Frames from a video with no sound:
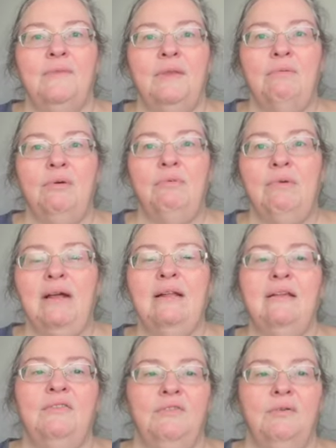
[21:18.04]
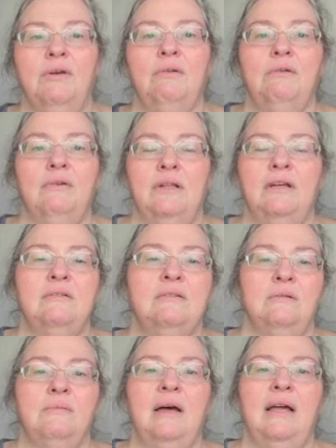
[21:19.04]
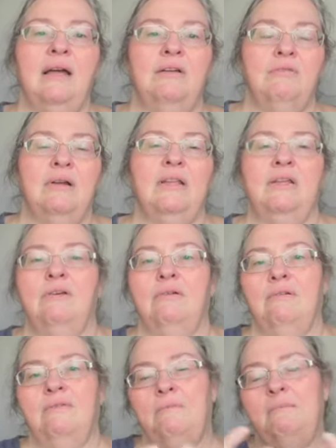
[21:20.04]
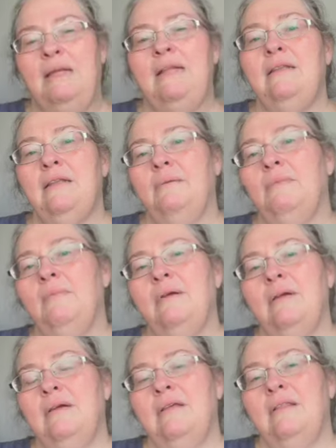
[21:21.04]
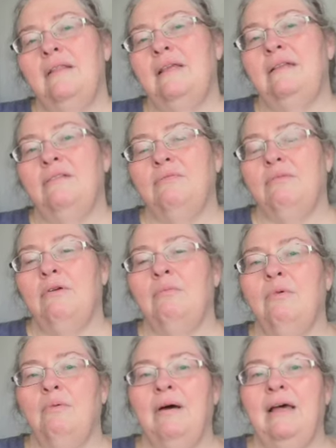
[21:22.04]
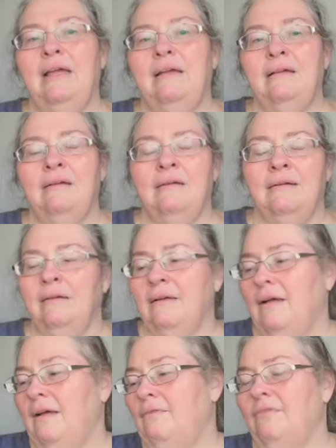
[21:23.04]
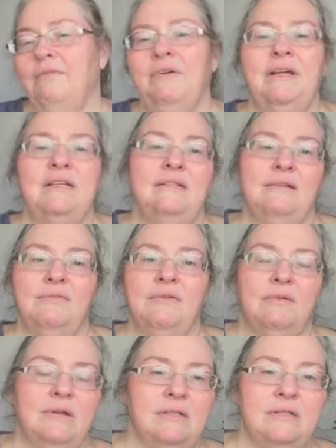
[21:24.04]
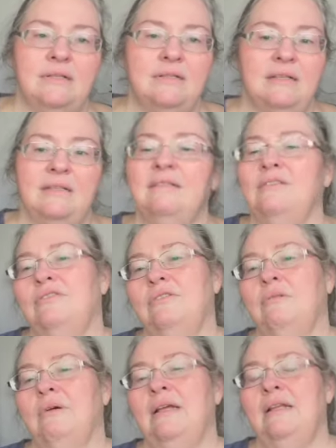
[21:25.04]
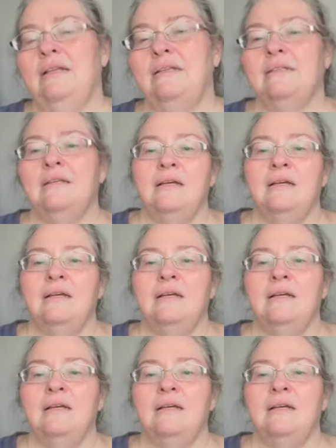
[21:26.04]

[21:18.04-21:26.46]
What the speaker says: We rarely throw clothes away. I'd rather mend them than to throw them away, for various different reasons. That's just the way it is.